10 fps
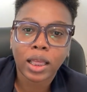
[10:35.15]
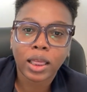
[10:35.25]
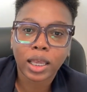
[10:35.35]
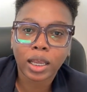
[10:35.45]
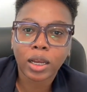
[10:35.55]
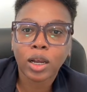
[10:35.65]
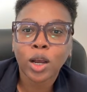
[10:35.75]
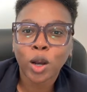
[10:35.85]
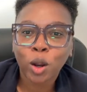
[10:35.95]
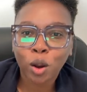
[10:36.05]
thick
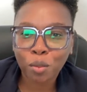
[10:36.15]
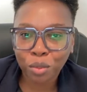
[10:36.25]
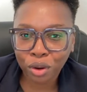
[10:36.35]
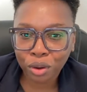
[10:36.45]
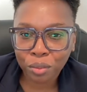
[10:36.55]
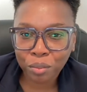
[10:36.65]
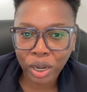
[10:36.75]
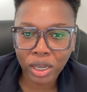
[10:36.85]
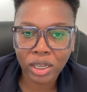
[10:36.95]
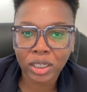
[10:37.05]
combo
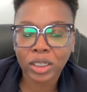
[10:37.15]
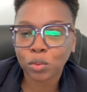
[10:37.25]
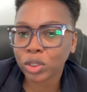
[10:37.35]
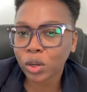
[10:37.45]
package with